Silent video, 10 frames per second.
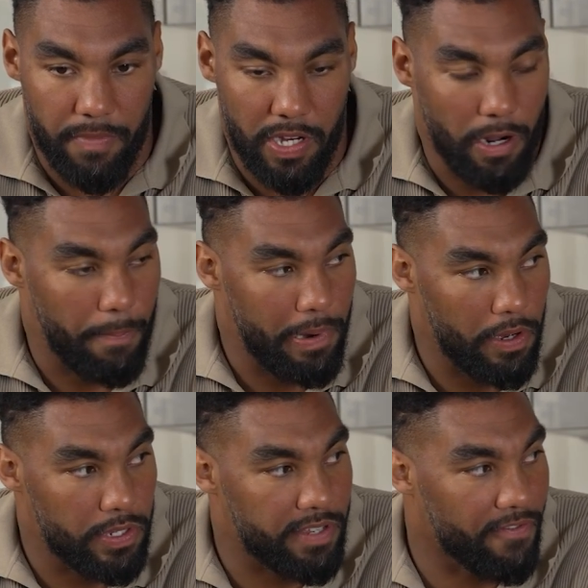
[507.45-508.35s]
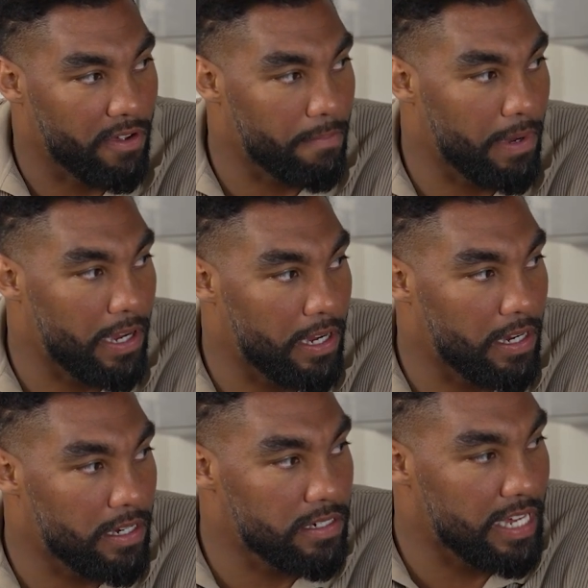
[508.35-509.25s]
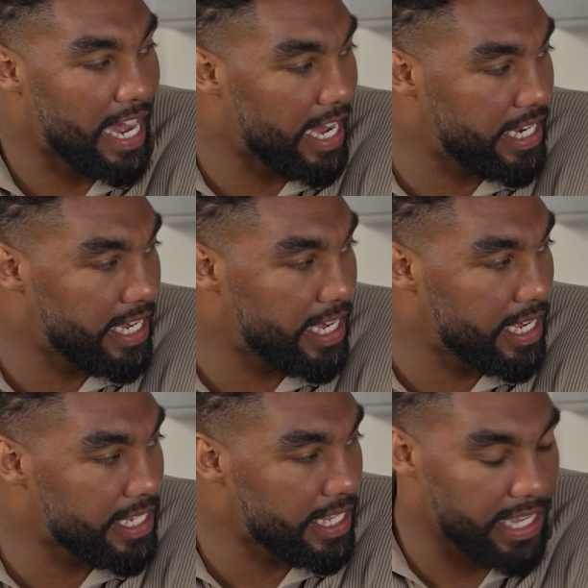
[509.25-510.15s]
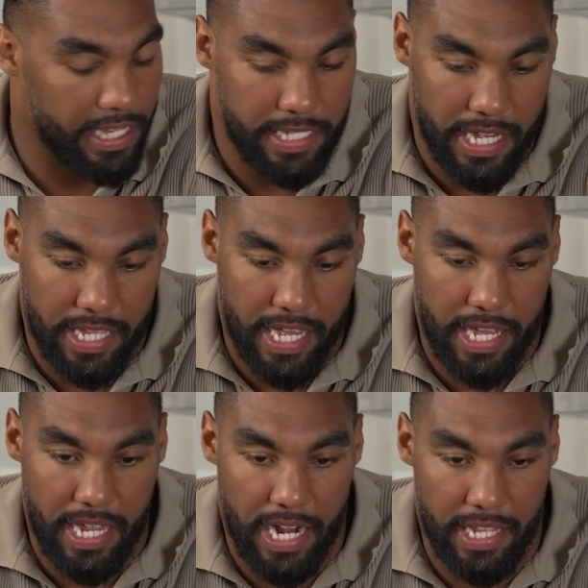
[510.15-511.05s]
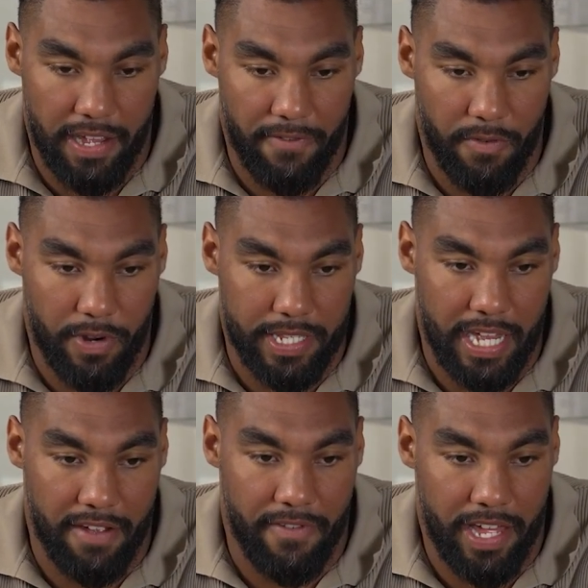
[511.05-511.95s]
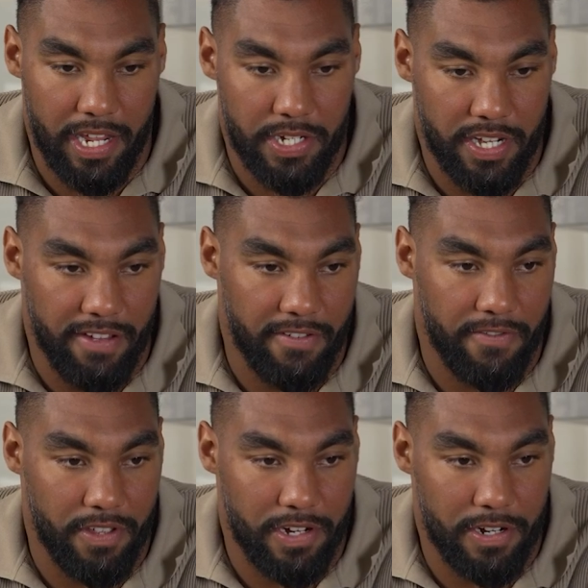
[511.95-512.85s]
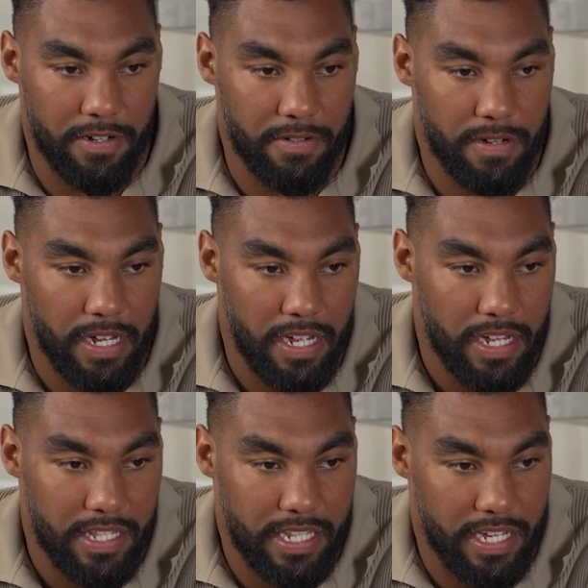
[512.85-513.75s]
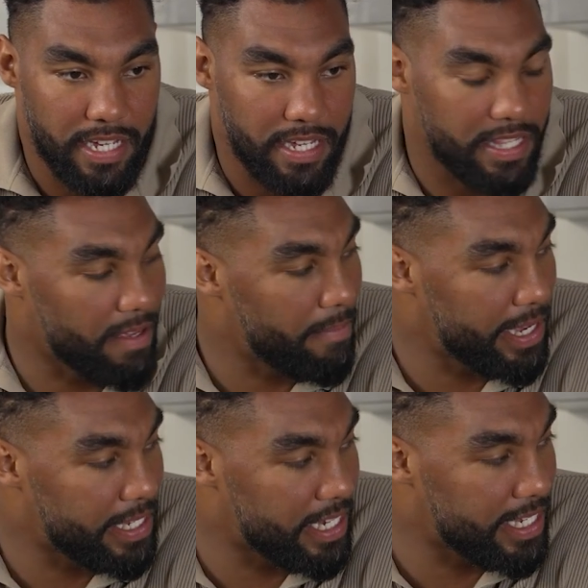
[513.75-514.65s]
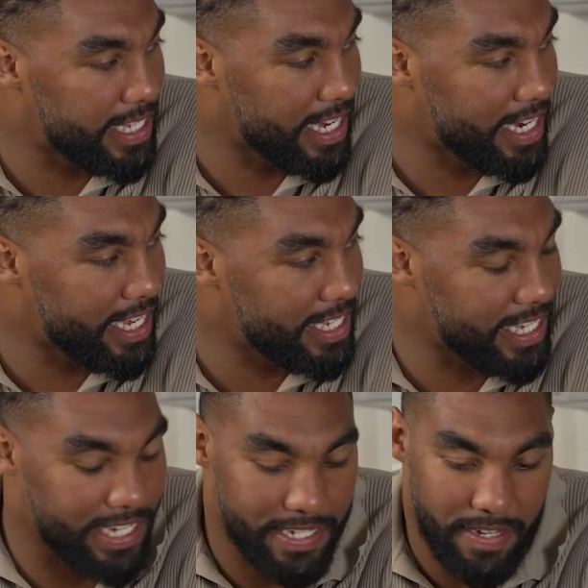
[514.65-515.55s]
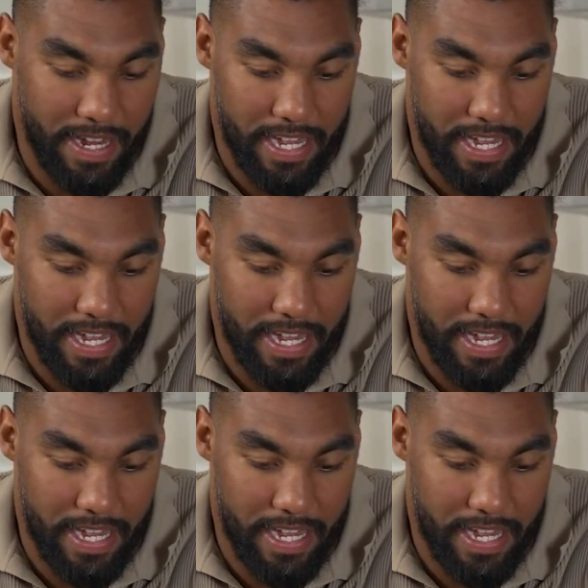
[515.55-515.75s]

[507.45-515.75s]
you know, post-football ideas and things like that. And I definitely want to take advantage of, you know, the business studies. And